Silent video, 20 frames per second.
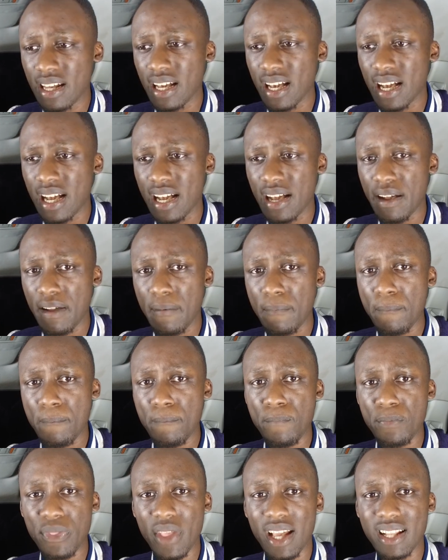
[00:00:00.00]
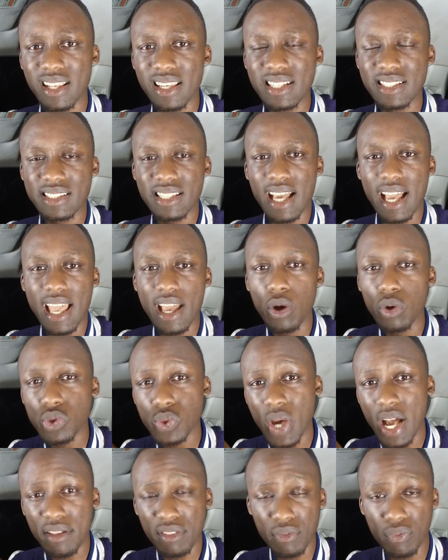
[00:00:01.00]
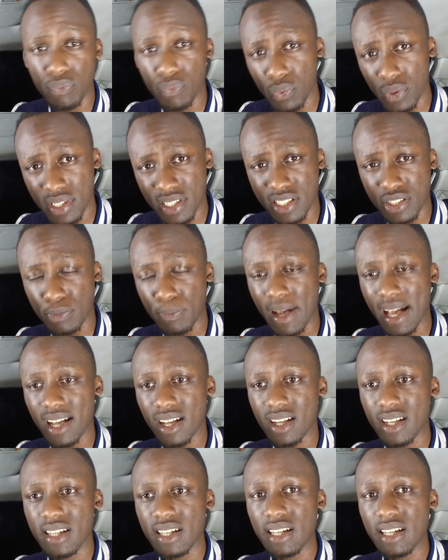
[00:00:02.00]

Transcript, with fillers: Um, at least I also have the footage back.